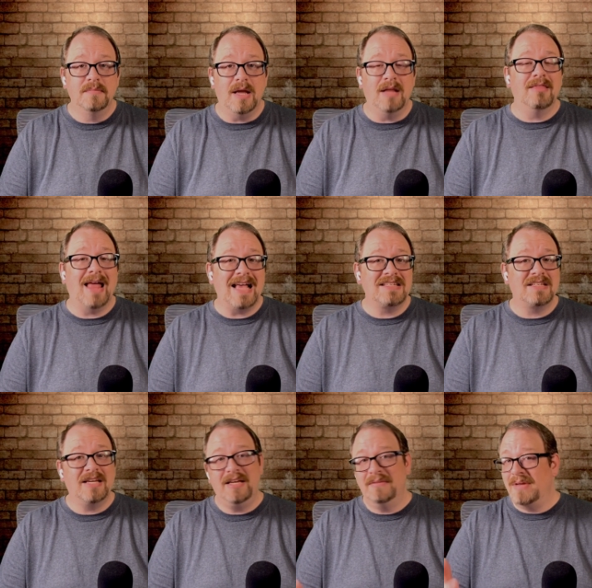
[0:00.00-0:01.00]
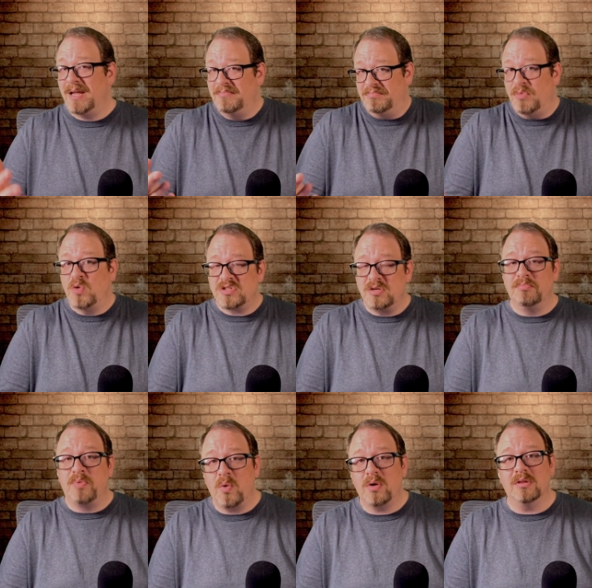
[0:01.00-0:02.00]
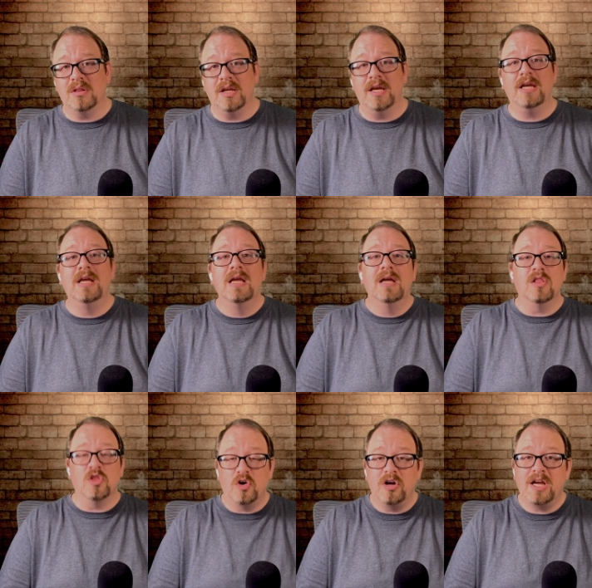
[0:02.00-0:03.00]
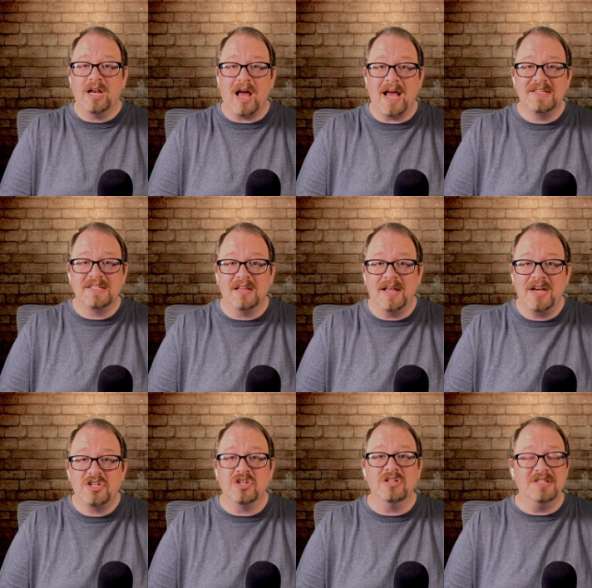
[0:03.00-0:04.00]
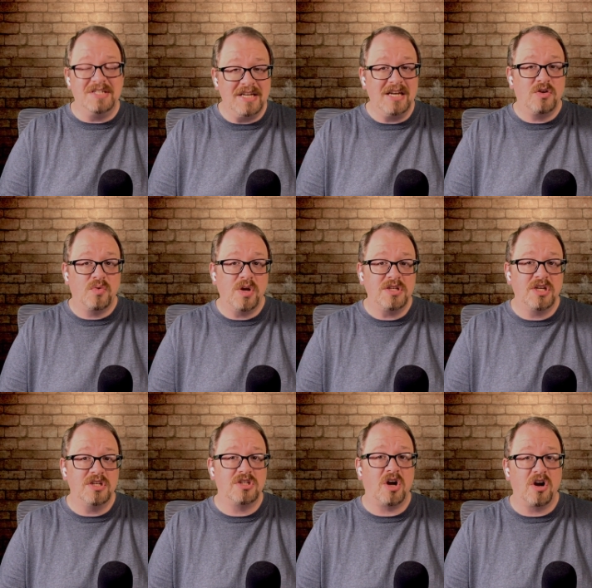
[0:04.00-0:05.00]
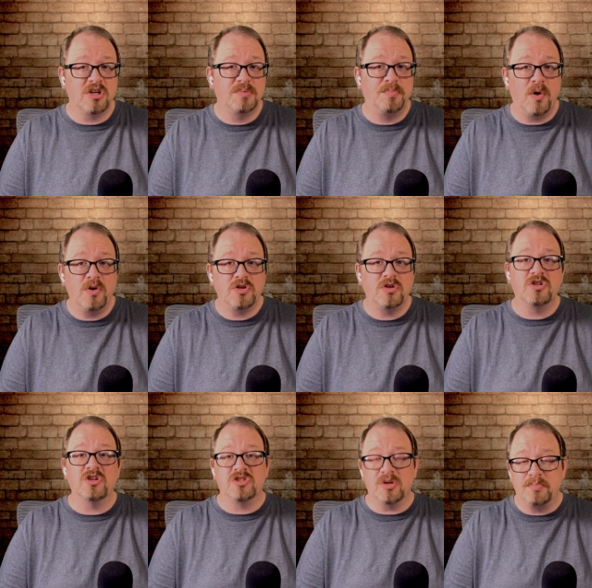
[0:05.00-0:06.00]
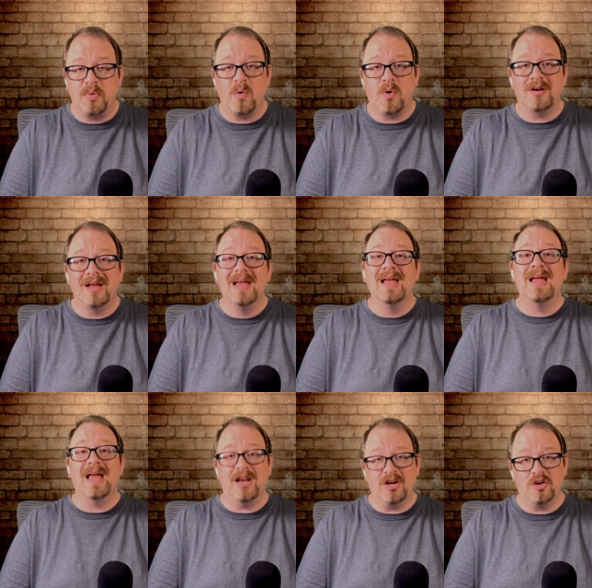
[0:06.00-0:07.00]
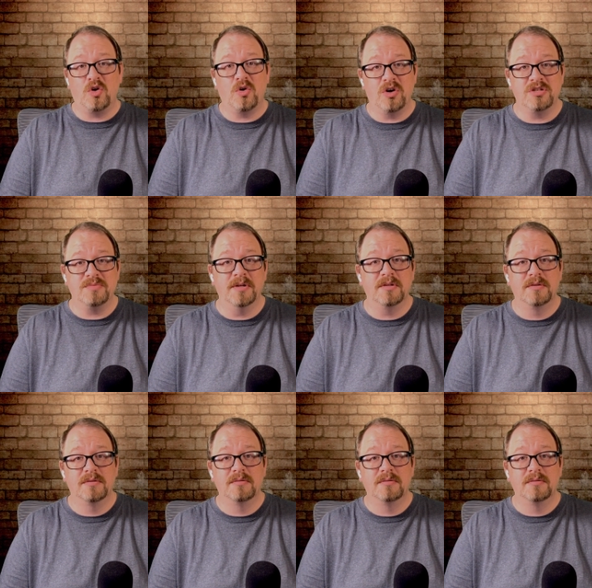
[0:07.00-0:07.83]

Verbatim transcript: And lastly, and most importantly, learning in isolation decreases our exposure to support and encouragement.